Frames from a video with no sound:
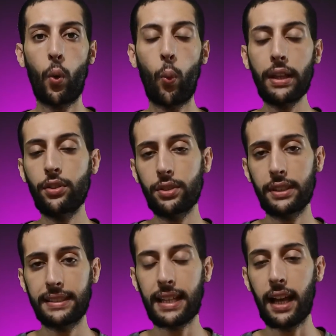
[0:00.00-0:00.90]
When
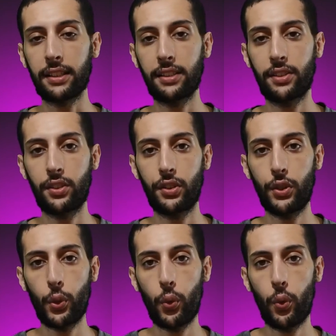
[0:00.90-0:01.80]
using Sass,
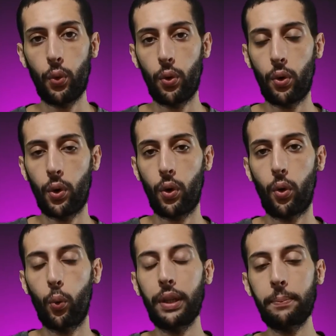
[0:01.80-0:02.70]
you
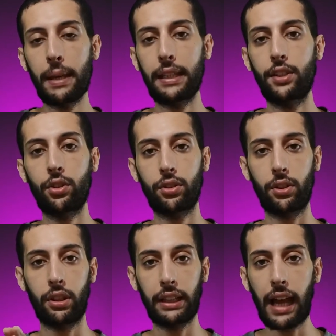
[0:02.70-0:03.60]
will make your
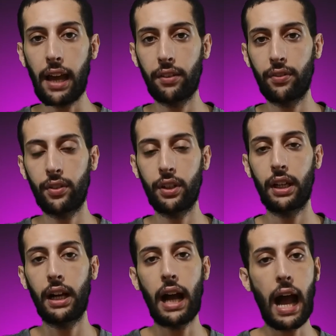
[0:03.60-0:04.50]
life
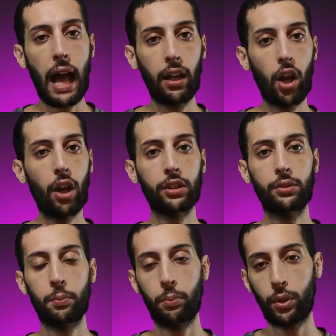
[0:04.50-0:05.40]
a lot
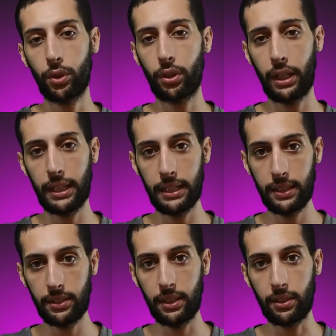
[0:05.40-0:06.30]
more
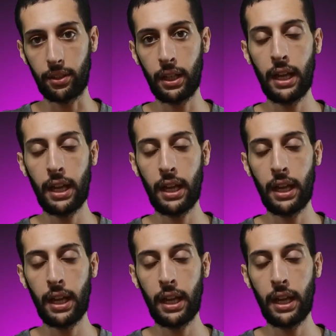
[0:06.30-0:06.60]
easier.